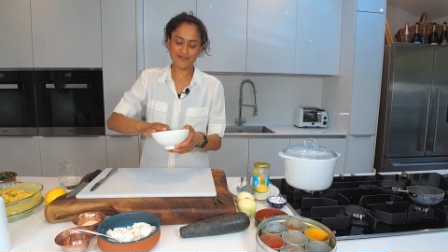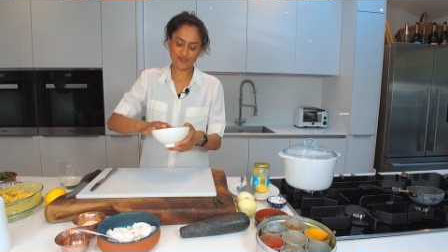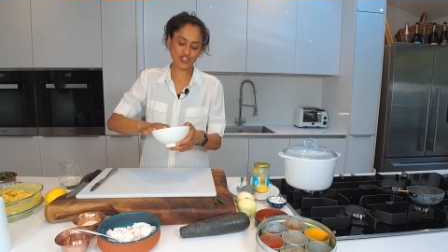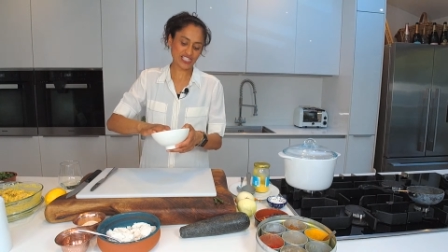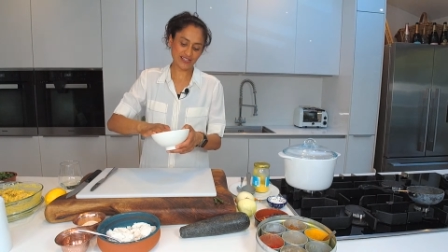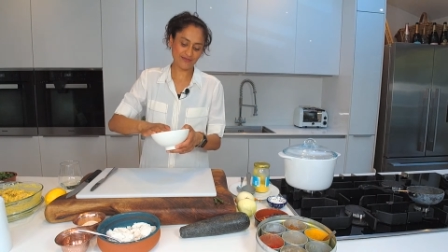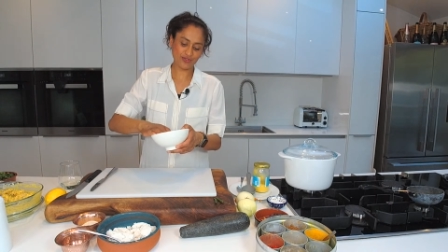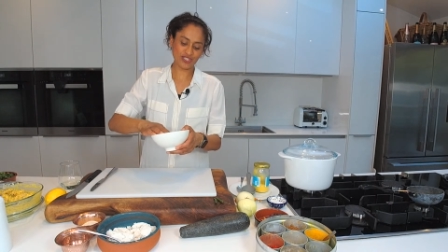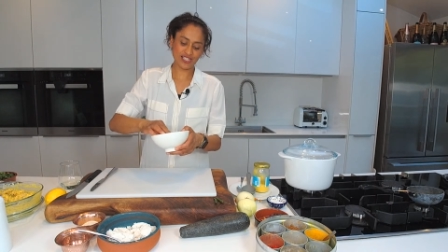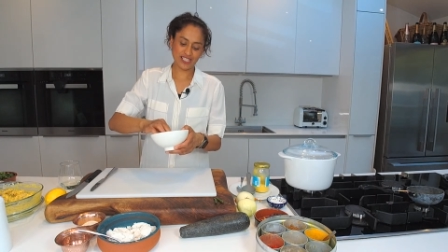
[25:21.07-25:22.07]
Saffron,
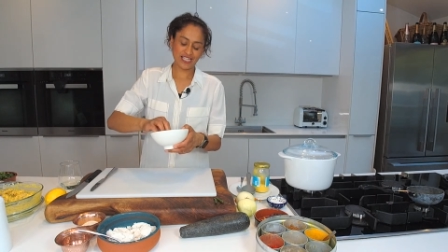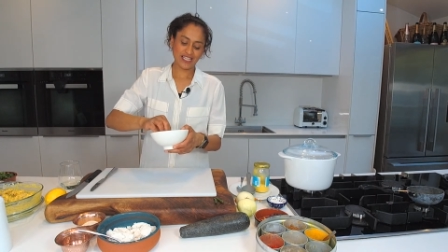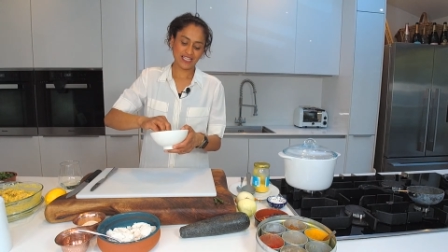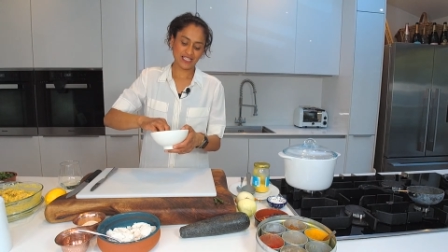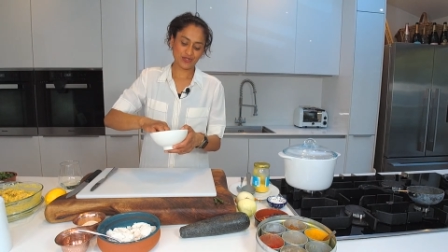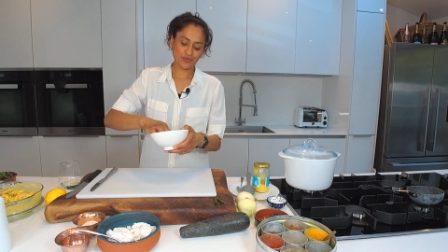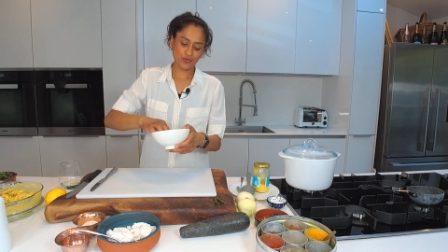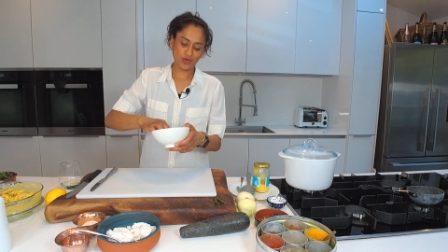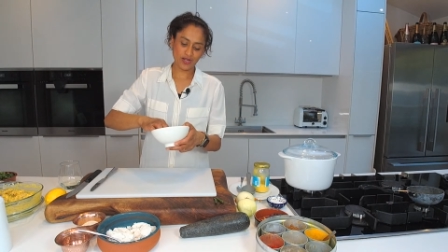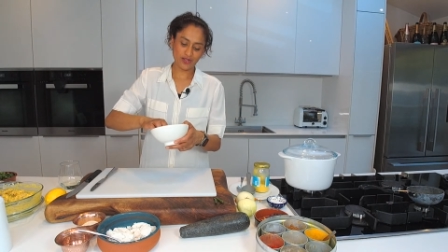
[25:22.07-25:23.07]
saffron. It's
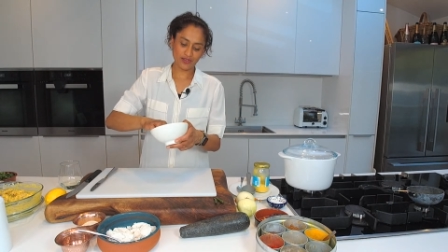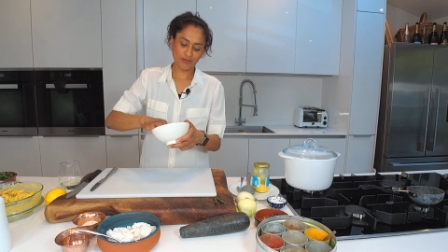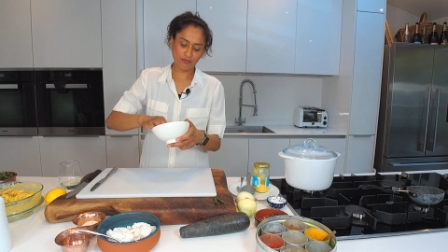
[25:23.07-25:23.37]
worth